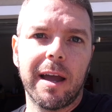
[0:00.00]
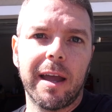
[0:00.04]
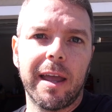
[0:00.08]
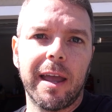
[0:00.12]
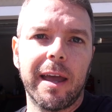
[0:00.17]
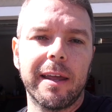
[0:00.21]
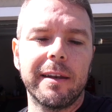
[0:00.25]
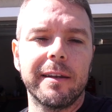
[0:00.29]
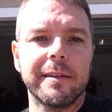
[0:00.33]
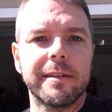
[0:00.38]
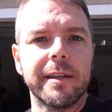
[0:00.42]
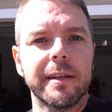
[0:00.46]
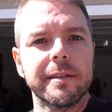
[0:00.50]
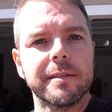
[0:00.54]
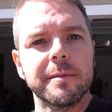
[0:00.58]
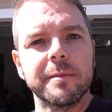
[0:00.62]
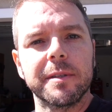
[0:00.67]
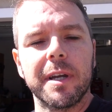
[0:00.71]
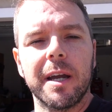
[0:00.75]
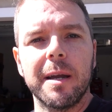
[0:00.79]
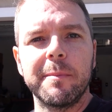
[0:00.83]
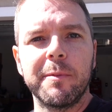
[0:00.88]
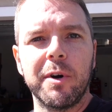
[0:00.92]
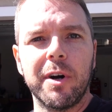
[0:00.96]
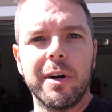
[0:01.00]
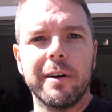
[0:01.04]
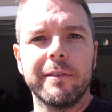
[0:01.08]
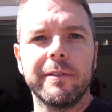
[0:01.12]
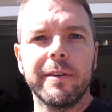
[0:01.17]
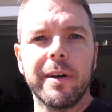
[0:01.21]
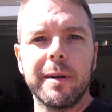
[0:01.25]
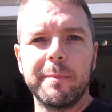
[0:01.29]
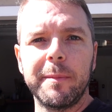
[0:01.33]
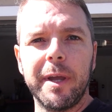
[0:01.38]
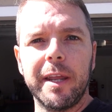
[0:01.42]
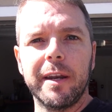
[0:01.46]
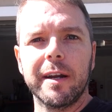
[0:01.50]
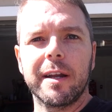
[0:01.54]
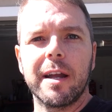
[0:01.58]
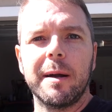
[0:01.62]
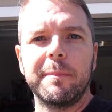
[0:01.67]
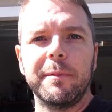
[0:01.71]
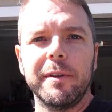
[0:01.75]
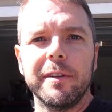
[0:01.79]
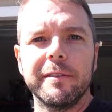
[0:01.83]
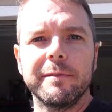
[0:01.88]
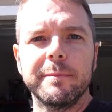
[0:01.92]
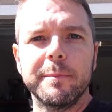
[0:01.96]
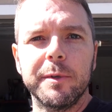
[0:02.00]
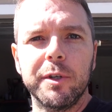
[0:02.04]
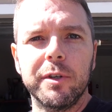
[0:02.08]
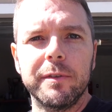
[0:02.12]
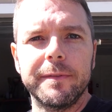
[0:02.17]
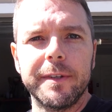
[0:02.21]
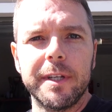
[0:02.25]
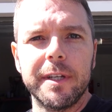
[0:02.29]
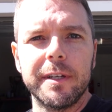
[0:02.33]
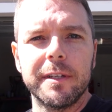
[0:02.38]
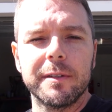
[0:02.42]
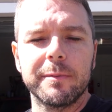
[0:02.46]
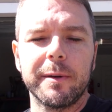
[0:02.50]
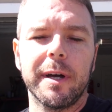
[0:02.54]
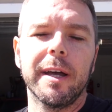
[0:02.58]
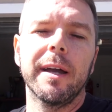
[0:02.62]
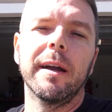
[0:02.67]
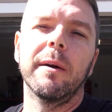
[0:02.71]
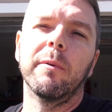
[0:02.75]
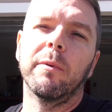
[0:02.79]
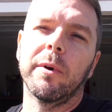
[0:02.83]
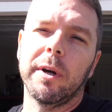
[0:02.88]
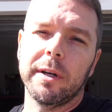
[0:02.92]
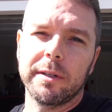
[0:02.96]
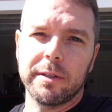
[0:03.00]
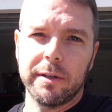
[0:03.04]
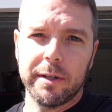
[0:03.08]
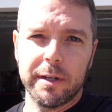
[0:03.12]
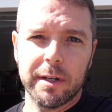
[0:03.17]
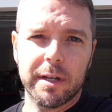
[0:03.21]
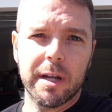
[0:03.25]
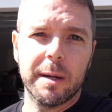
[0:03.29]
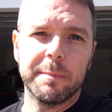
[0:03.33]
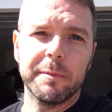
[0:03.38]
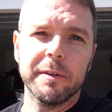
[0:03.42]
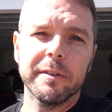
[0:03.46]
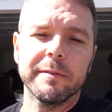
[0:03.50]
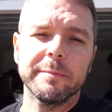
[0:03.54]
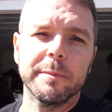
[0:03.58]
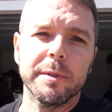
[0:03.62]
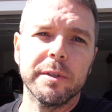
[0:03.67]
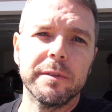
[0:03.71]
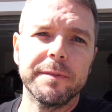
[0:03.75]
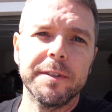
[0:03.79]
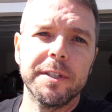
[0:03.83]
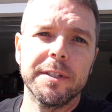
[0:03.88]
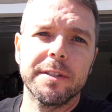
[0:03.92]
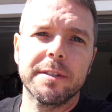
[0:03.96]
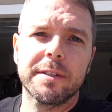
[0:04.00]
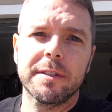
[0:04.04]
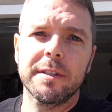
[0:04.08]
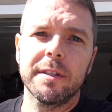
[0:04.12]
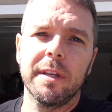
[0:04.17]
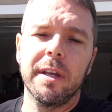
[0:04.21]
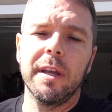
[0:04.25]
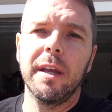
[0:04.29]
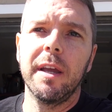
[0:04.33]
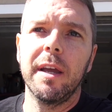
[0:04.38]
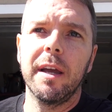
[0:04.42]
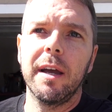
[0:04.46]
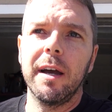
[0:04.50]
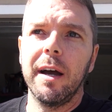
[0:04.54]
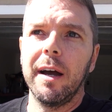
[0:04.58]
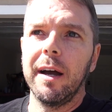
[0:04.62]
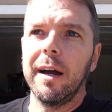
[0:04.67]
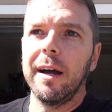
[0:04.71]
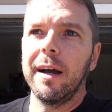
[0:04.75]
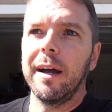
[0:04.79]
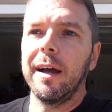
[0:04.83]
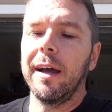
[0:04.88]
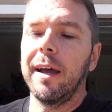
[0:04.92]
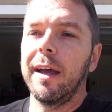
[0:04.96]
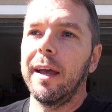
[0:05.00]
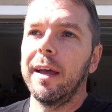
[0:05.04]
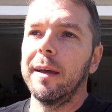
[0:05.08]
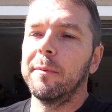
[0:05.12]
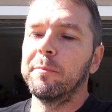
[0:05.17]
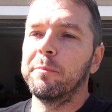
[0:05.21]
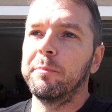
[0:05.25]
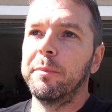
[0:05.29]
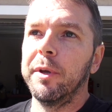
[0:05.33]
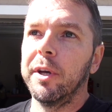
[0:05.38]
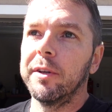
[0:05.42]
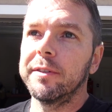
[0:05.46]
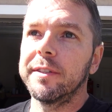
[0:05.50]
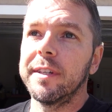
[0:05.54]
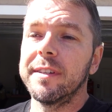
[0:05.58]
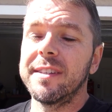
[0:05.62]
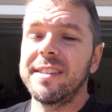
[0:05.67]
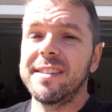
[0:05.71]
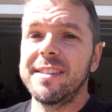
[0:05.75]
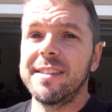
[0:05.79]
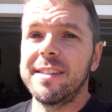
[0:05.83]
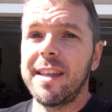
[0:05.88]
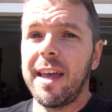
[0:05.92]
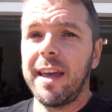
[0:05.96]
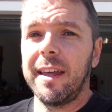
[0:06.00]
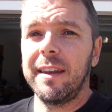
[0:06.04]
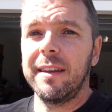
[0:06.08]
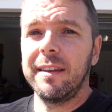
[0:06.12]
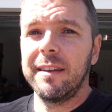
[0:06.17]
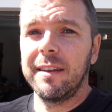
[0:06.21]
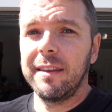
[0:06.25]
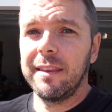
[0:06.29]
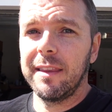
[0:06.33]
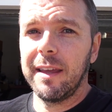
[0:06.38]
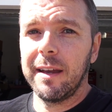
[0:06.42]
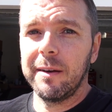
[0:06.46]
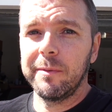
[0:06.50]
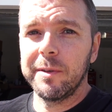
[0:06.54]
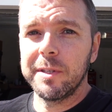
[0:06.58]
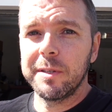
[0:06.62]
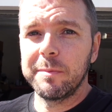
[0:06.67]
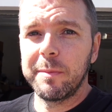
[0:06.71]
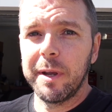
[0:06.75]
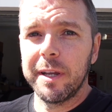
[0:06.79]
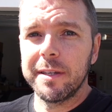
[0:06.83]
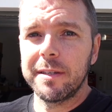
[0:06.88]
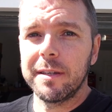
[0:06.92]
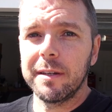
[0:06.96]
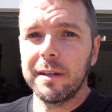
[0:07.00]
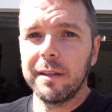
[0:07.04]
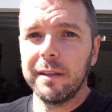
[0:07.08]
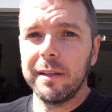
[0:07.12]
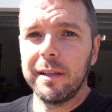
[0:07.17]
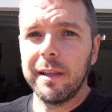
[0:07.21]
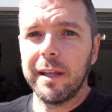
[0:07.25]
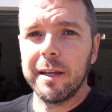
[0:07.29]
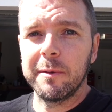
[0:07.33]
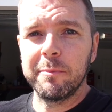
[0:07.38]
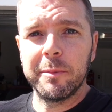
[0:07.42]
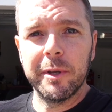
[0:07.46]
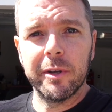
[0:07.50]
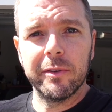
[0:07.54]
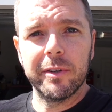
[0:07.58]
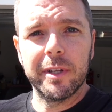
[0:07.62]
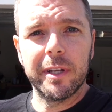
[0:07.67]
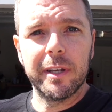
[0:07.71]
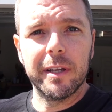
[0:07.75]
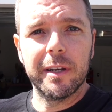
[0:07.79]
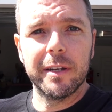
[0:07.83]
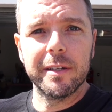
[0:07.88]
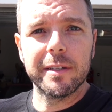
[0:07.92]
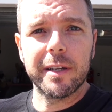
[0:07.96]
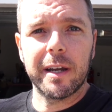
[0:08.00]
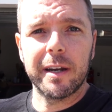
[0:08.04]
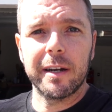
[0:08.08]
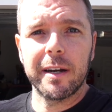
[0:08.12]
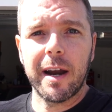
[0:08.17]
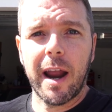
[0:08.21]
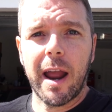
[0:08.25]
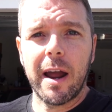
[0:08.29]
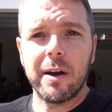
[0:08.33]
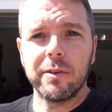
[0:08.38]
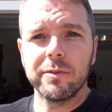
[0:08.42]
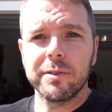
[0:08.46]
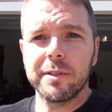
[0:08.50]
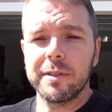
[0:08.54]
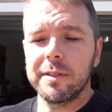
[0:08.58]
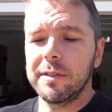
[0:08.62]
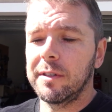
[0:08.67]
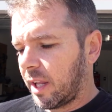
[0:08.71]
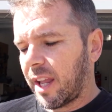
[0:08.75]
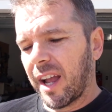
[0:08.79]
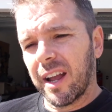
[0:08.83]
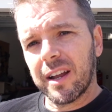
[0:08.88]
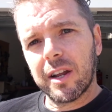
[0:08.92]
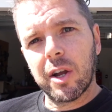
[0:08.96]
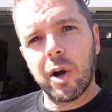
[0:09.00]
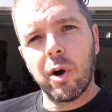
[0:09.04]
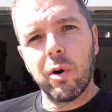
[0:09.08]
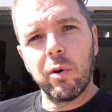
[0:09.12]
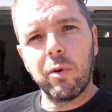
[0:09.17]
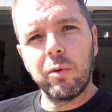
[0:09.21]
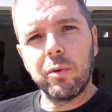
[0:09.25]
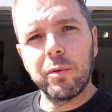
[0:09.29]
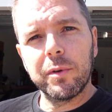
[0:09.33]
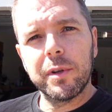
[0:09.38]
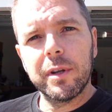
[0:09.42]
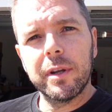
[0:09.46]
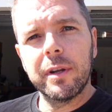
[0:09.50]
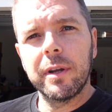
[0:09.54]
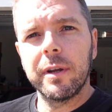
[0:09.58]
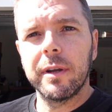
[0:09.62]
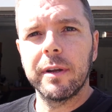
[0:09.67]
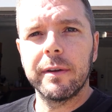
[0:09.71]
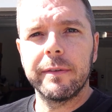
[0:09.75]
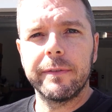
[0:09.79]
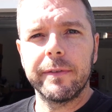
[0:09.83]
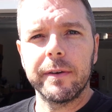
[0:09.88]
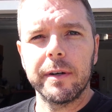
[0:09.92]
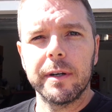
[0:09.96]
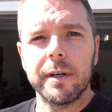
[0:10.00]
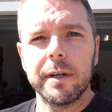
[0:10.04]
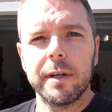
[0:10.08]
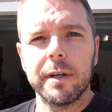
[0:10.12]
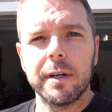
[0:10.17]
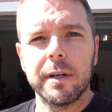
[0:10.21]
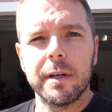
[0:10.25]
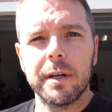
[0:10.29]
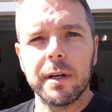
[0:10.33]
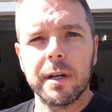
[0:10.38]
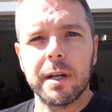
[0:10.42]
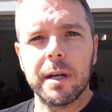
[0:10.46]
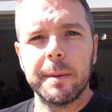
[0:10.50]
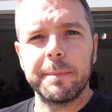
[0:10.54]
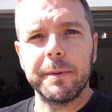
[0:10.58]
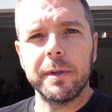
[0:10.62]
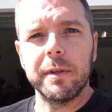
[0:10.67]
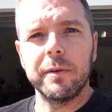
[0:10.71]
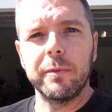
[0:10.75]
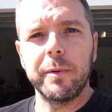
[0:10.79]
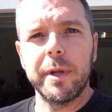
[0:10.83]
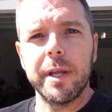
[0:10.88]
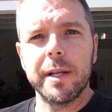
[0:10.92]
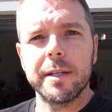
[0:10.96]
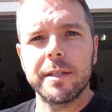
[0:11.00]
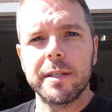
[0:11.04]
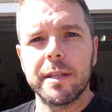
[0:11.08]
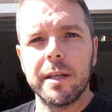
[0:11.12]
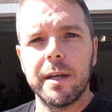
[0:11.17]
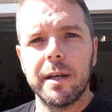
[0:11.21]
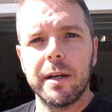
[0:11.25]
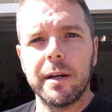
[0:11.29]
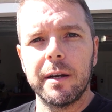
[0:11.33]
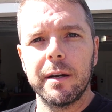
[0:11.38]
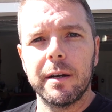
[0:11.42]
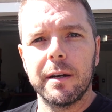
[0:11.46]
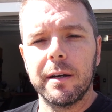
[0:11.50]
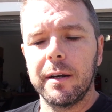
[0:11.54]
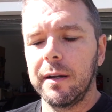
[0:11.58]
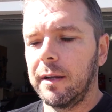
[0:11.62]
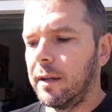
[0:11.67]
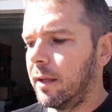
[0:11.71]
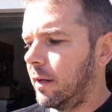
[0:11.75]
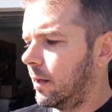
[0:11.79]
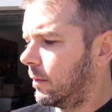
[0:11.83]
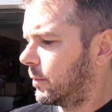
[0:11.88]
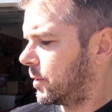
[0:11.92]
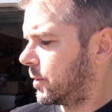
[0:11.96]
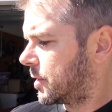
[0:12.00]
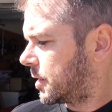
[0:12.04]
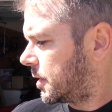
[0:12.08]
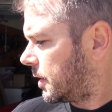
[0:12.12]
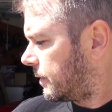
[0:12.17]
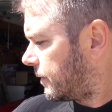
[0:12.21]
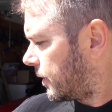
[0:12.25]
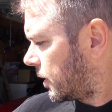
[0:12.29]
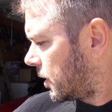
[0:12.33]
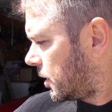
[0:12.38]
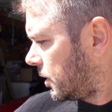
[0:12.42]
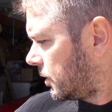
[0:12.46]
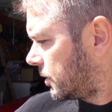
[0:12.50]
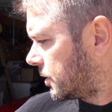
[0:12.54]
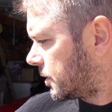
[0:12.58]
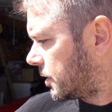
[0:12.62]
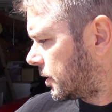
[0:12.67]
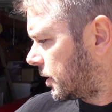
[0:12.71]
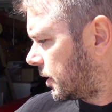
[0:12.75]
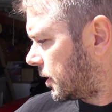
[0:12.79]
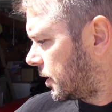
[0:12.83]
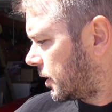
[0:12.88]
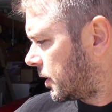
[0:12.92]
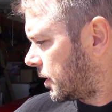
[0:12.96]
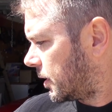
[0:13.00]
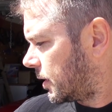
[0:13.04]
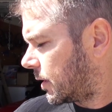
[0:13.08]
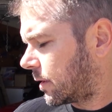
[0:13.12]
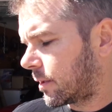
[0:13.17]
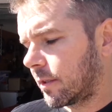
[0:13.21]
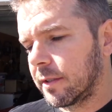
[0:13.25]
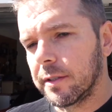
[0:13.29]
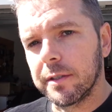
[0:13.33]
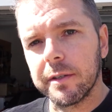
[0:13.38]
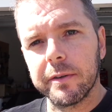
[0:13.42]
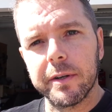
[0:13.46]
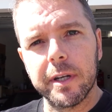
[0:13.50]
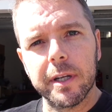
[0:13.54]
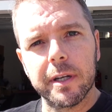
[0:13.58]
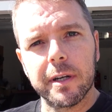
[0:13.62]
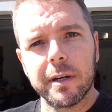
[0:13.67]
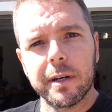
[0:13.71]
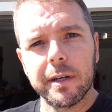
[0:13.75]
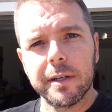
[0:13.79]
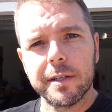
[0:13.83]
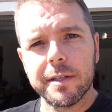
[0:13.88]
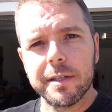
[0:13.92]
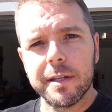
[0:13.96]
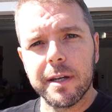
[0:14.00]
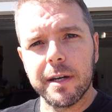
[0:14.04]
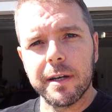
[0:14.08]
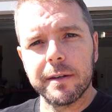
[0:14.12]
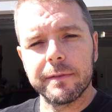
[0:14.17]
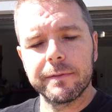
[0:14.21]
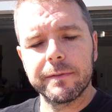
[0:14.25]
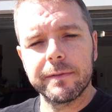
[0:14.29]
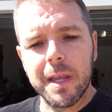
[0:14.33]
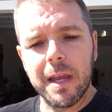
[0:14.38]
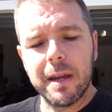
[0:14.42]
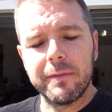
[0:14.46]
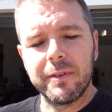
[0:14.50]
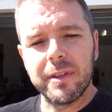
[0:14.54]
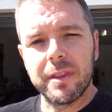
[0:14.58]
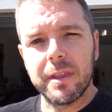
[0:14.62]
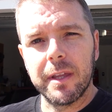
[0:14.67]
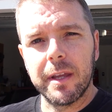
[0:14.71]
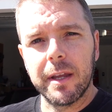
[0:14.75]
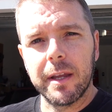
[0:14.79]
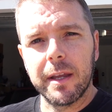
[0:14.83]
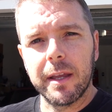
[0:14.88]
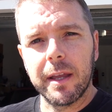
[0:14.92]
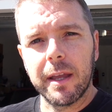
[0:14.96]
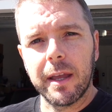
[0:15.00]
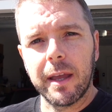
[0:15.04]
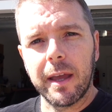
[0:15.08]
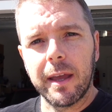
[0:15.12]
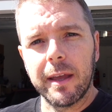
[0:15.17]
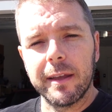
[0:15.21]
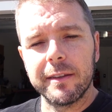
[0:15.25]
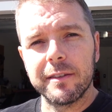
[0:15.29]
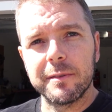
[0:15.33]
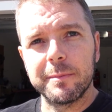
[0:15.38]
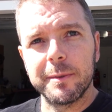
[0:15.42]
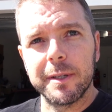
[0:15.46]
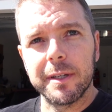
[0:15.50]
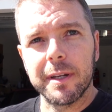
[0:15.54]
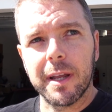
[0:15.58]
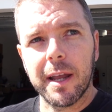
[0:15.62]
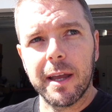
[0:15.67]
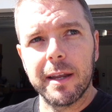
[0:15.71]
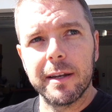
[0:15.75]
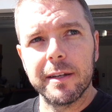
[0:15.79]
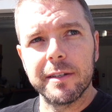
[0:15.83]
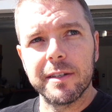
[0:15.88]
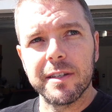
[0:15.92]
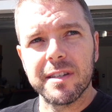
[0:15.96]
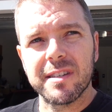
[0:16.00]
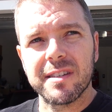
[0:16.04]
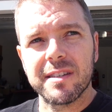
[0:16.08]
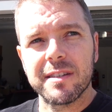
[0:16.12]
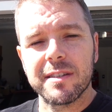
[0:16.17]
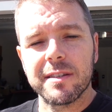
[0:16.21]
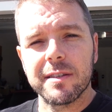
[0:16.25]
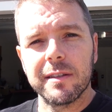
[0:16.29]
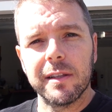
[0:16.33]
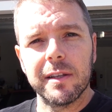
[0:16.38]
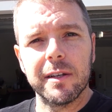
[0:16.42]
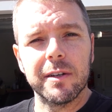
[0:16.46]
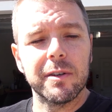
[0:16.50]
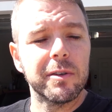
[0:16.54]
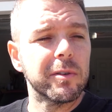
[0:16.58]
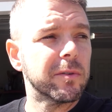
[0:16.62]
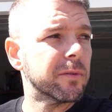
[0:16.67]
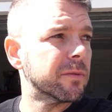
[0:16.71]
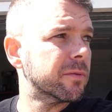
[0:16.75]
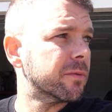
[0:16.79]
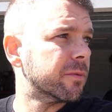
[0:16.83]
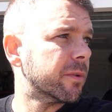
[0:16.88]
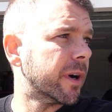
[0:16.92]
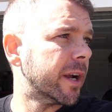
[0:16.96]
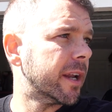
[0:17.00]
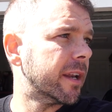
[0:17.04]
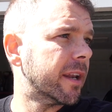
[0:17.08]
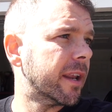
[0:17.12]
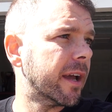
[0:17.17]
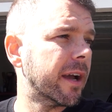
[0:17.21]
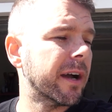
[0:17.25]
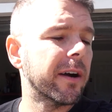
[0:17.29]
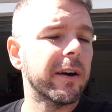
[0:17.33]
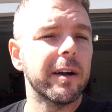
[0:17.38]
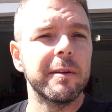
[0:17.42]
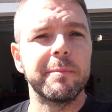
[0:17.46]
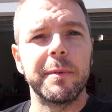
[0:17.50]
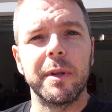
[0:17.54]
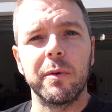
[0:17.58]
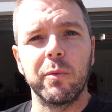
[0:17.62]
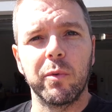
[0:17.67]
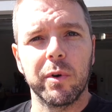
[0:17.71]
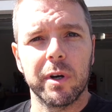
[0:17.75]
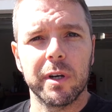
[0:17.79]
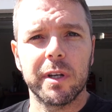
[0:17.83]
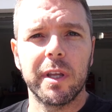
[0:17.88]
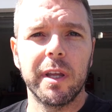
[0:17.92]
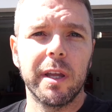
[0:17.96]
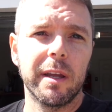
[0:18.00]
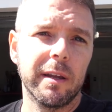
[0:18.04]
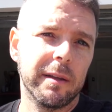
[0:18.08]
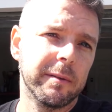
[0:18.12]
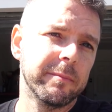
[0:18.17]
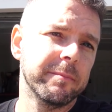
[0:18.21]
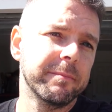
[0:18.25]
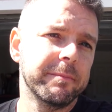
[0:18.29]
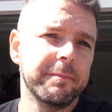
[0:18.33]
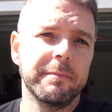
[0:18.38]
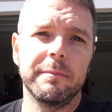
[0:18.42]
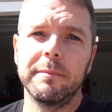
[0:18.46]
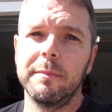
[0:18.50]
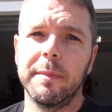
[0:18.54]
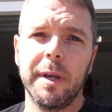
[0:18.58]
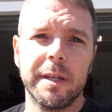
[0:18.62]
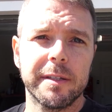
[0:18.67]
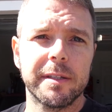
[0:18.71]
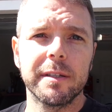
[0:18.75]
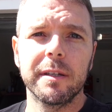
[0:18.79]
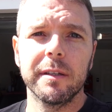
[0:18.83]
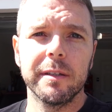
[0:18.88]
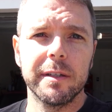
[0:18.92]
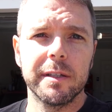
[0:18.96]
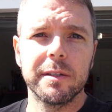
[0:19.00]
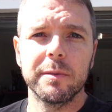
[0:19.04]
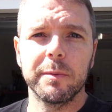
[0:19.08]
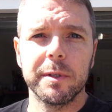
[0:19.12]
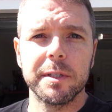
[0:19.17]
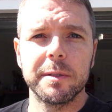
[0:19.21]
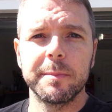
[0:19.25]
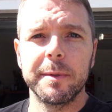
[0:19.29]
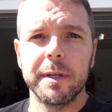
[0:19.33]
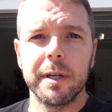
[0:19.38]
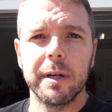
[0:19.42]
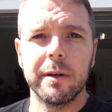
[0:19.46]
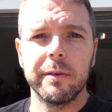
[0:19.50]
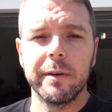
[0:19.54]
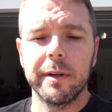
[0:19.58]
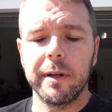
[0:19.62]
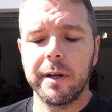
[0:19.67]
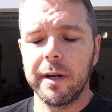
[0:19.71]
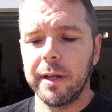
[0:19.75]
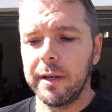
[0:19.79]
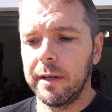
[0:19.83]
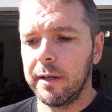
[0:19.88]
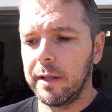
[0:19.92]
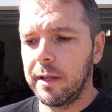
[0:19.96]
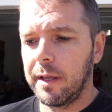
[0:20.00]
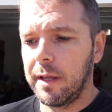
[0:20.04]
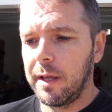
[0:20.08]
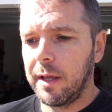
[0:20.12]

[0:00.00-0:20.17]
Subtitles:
I had to take some time off. I made a couple of movies, well, I worked on a couple of movies. Built a set that was basically like building an entire house. Got cold for a couple of weeks there, and it was difficult to do any car stuff. Everything has been kind of just slow right now. I've been working, basically, is what's been going on.